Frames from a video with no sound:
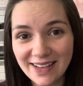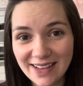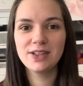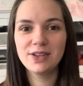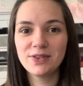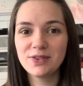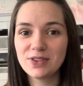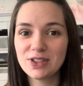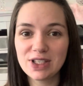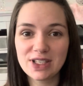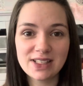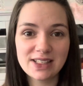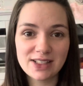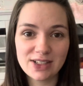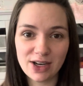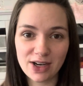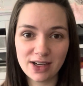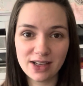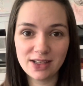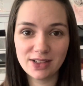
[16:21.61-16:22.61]
You've just
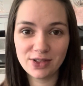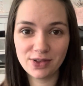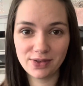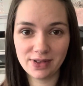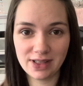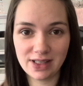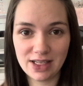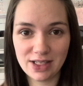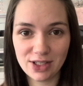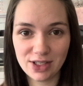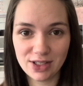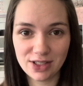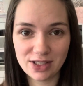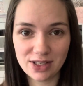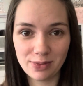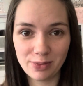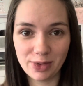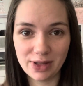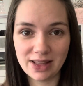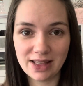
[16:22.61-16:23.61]
started your
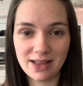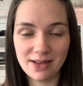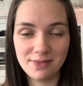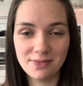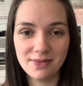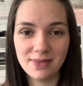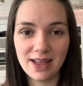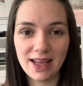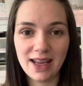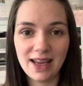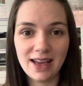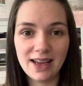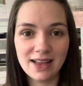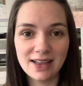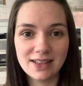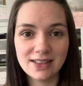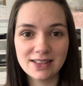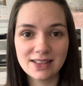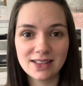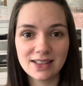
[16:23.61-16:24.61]
relationship with them,
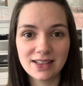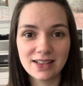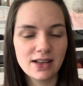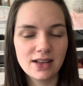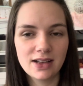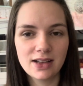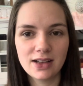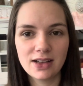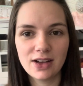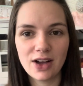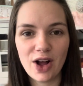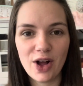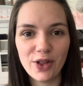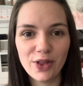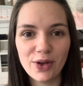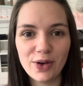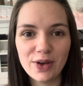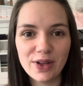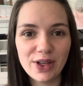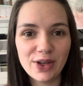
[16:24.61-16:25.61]
and
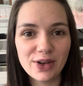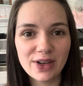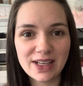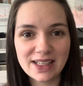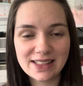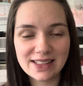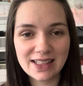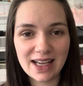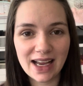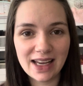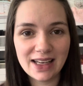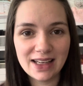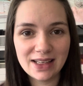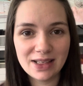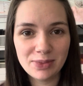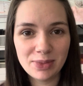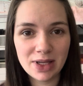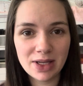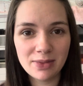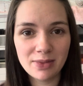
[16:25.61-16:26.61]
although you're excited
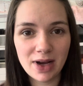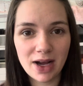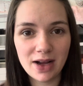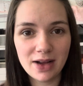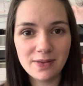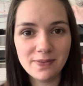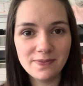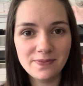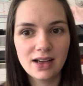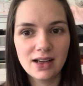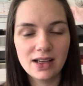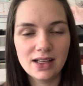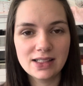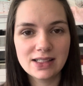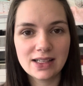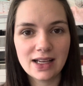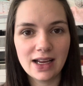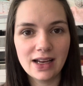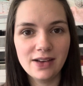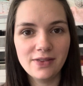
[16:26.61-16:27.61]
to be a mom, it's
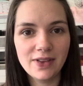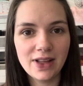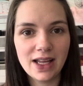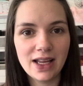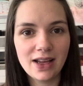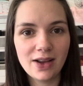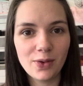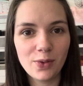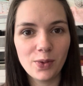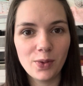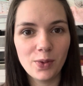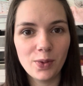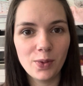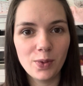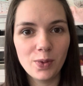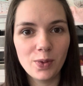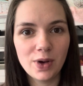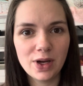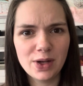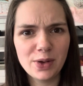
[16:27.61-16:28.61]
kind of like,
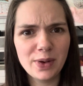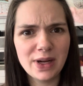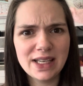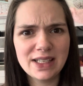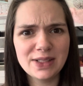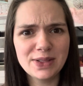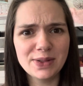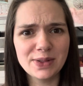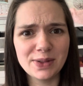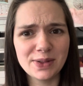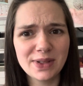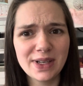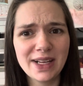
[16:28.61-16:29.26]
what do I do?